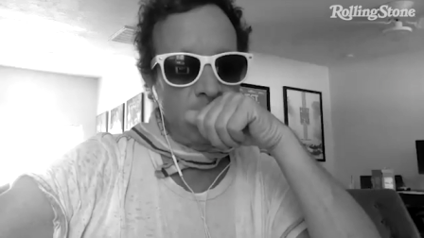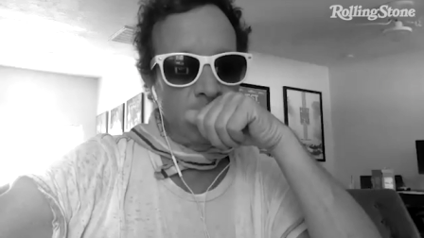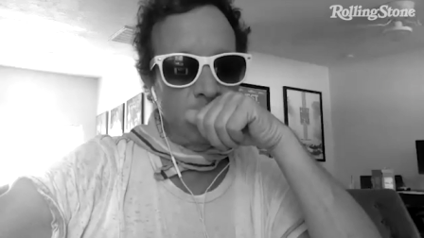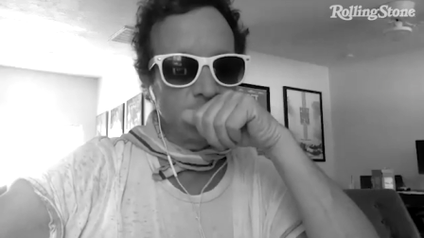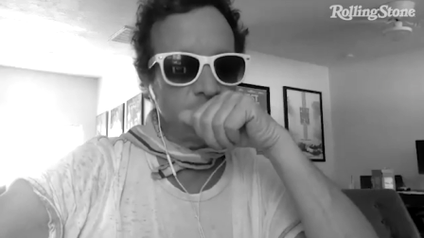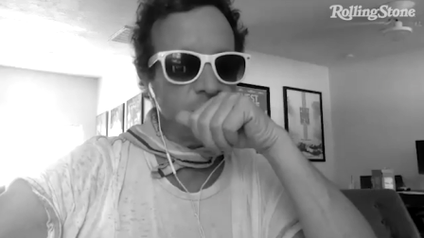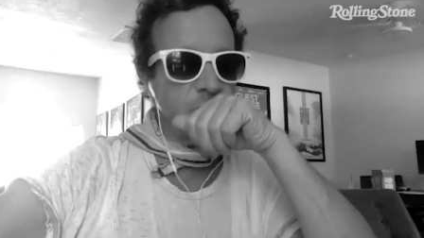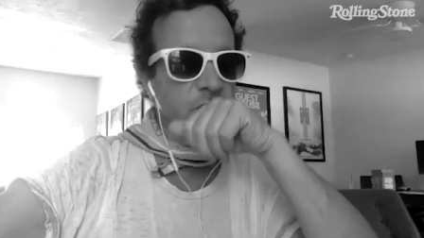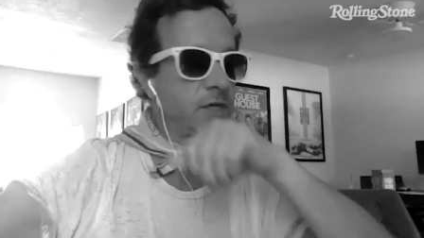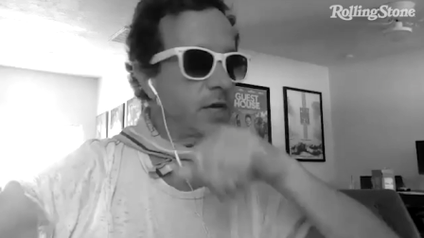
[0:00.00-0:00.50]

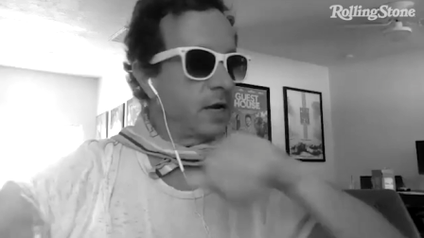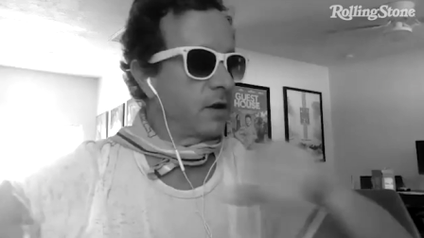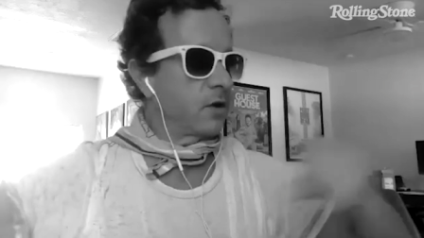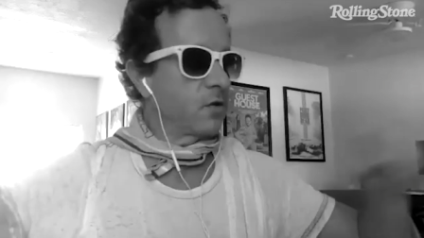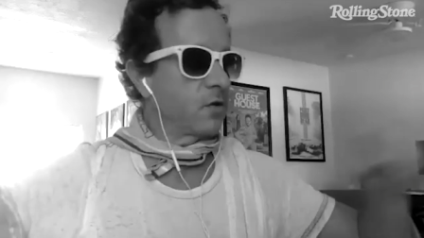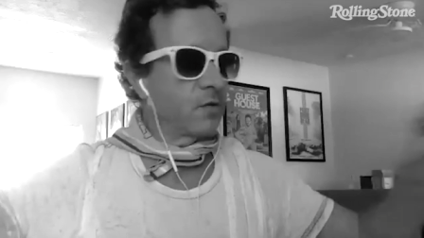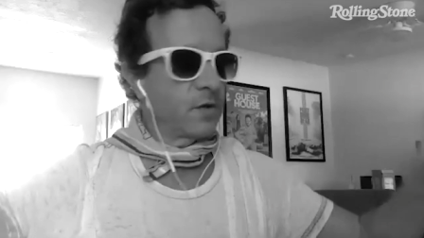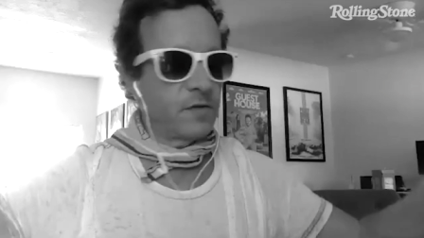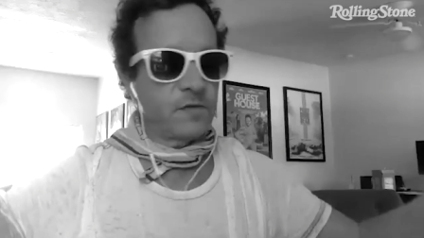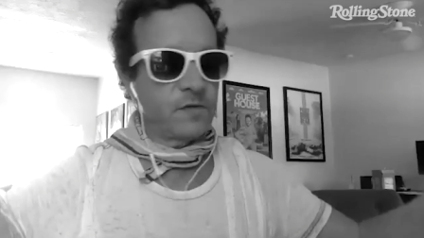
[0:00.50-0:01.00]
which is
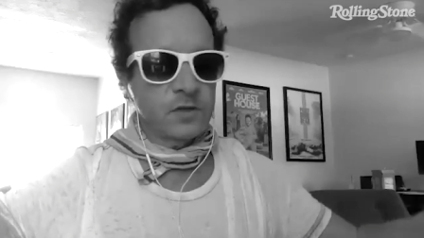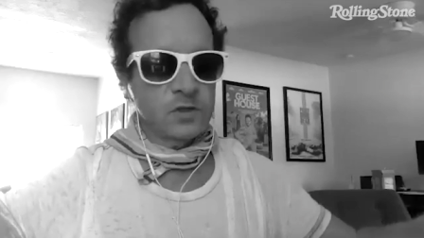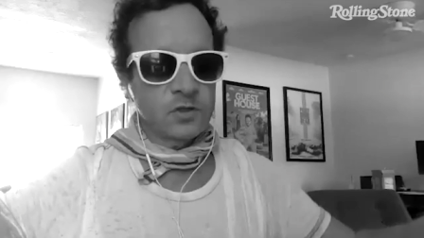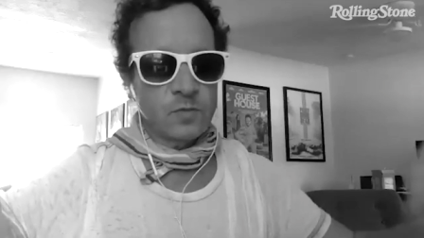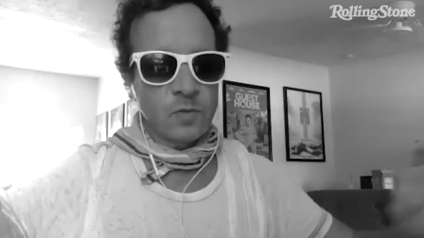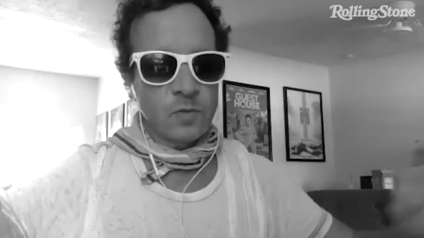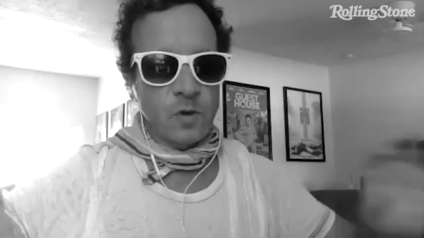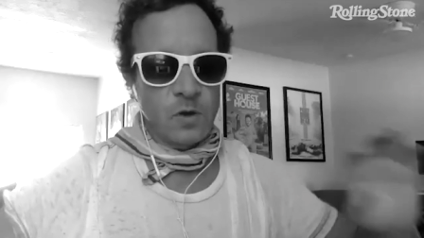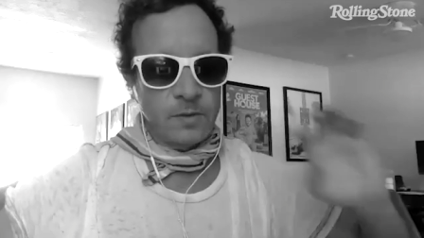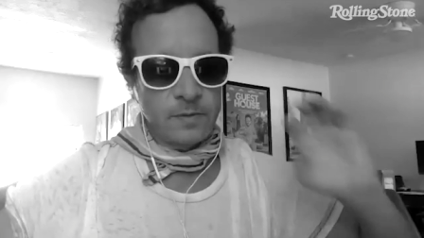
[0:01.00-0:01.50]
Eric Griffin's
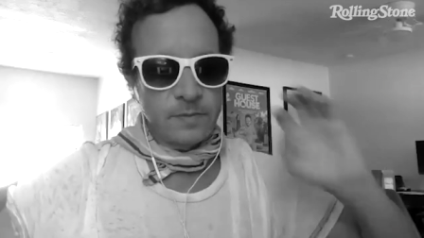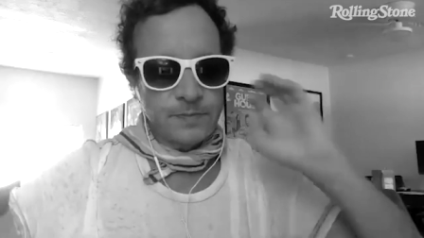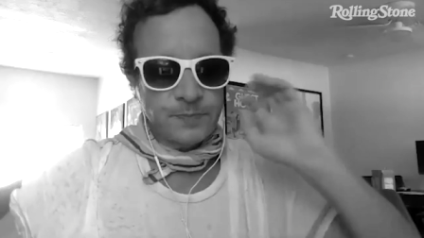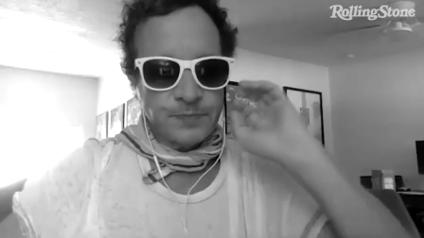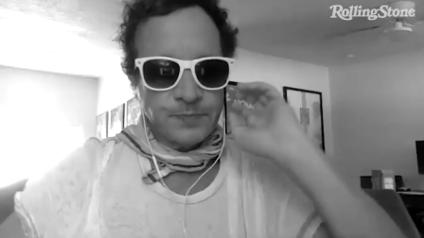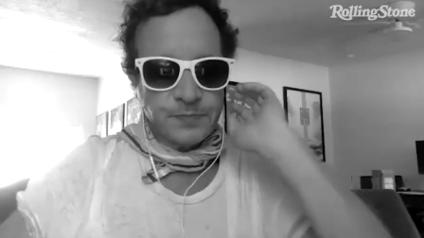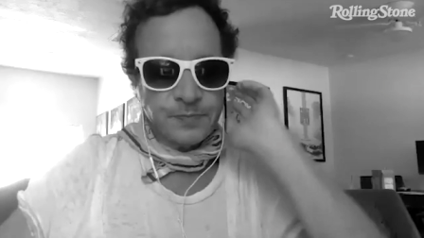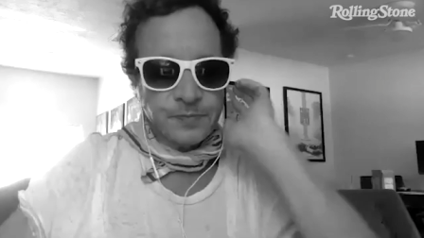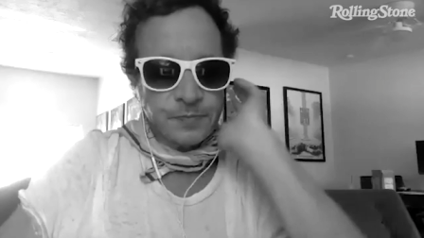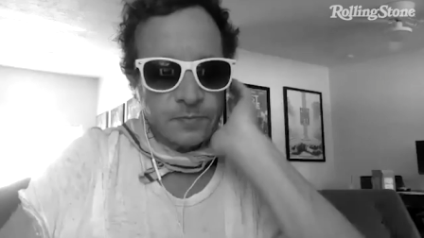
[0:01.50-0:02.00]
role
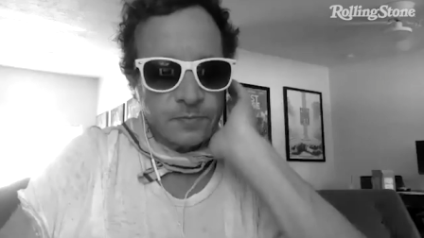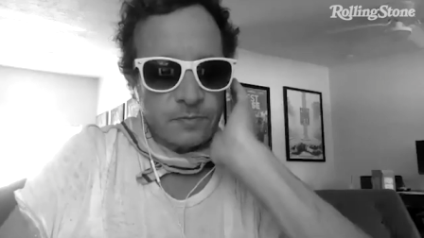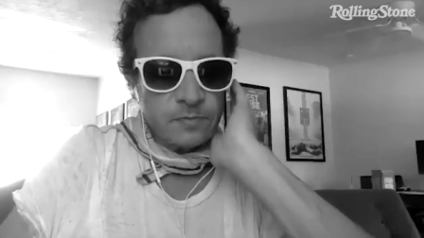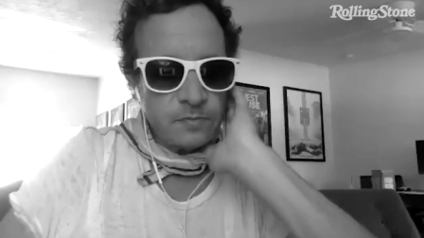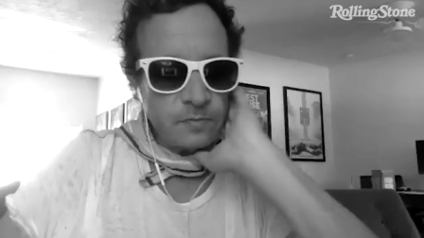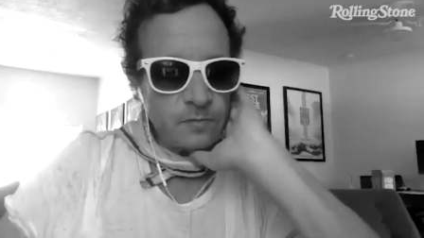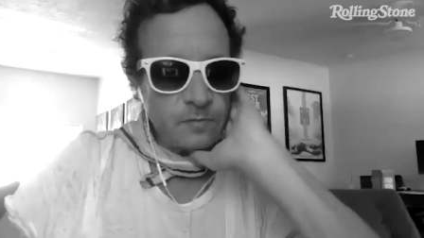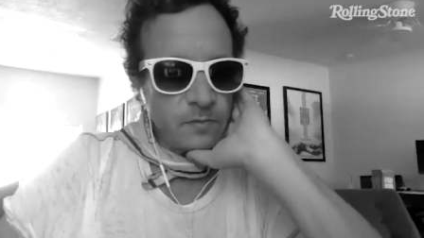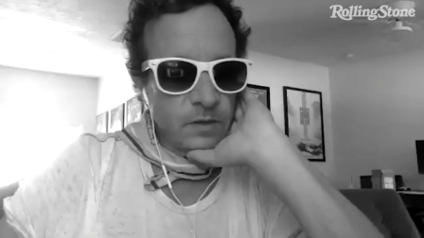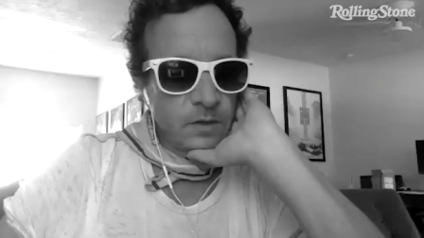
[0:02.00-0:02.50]

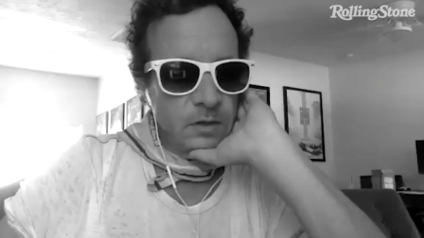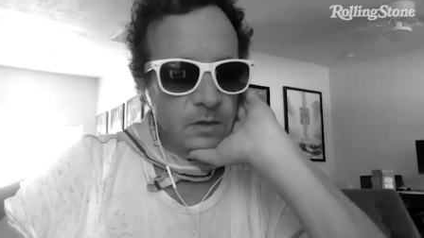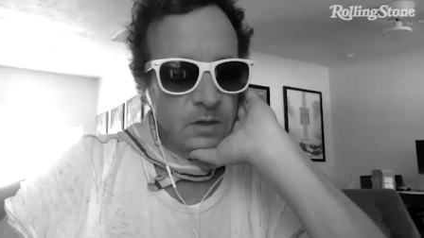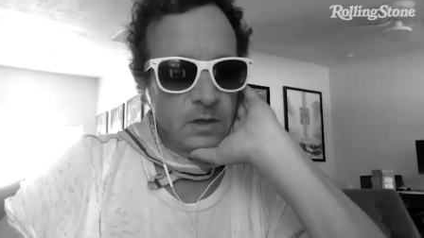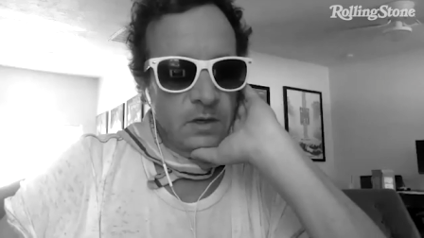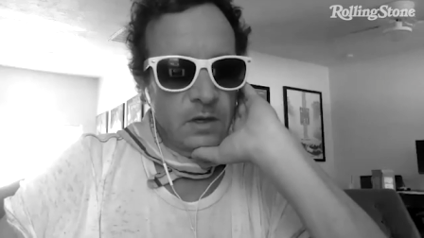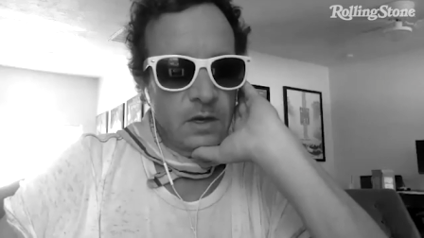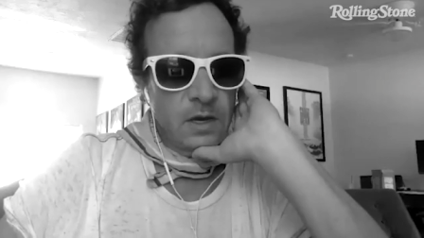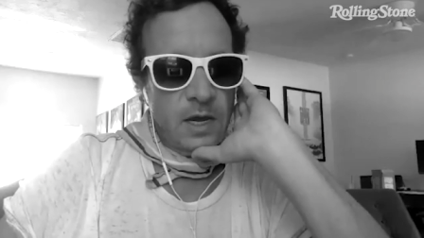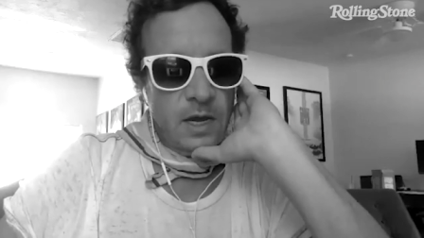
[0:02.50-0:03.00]

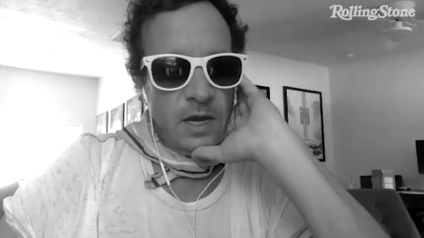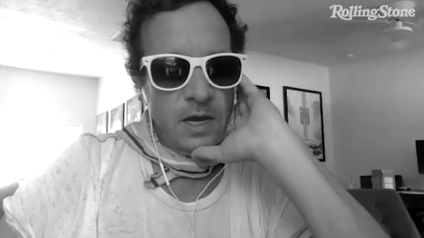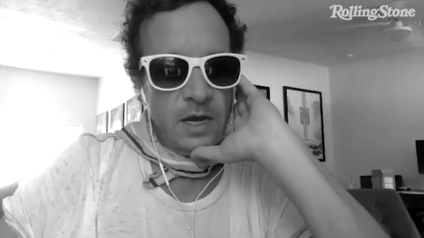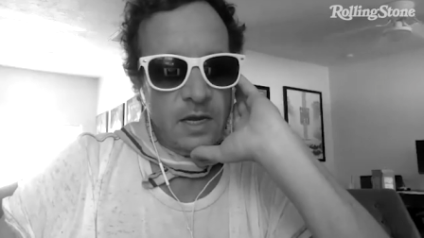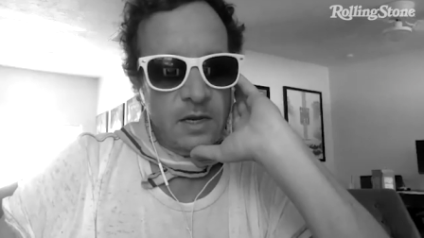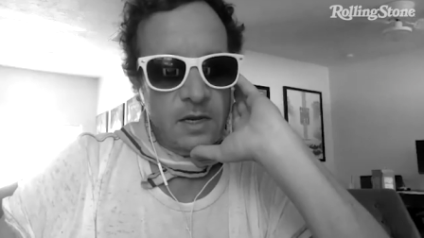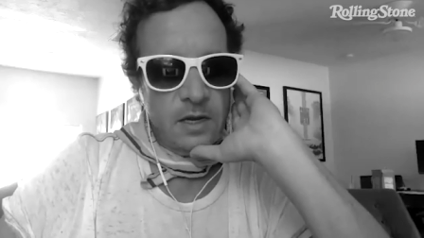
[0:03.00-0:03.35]
and